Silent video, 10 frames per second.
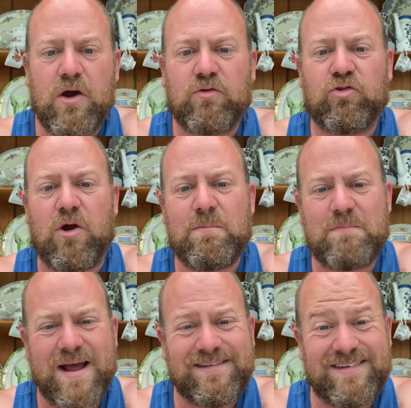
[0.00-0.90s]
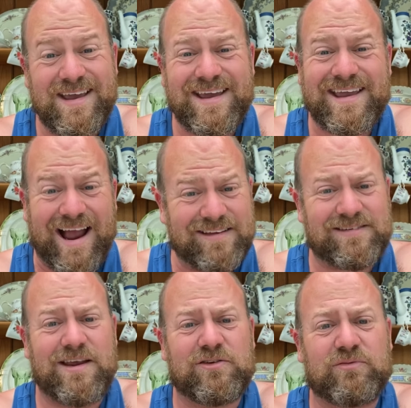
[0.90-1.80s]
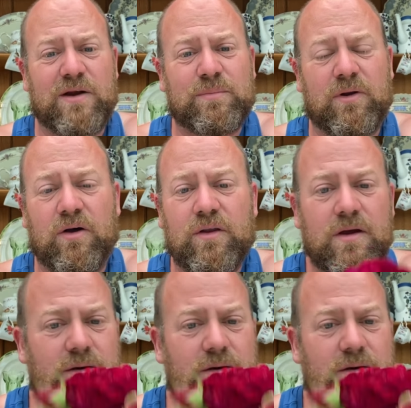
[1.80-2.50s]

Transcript: romantic cassis red plant